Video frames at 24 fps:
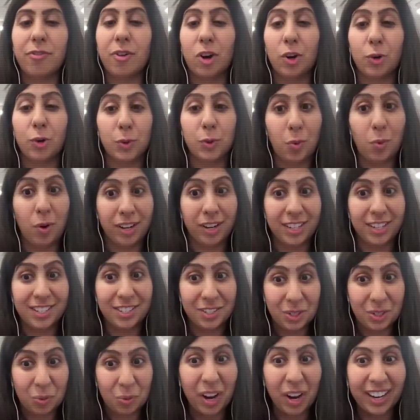far do we want it to
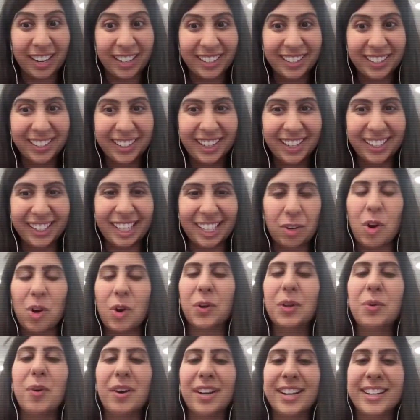swing? Where do
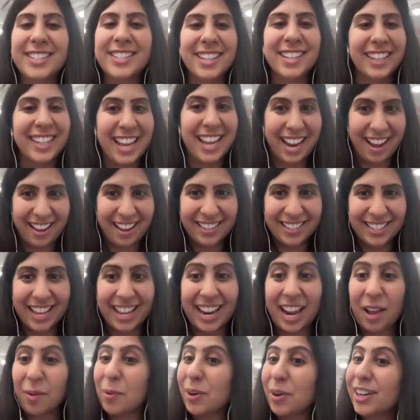we want it to land?
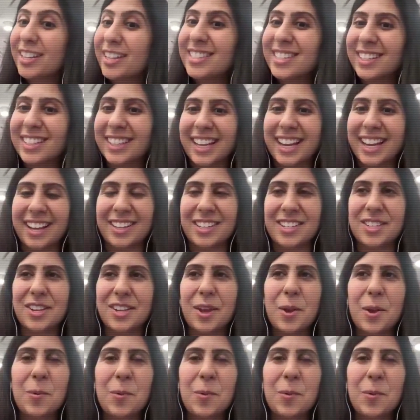And I want it to land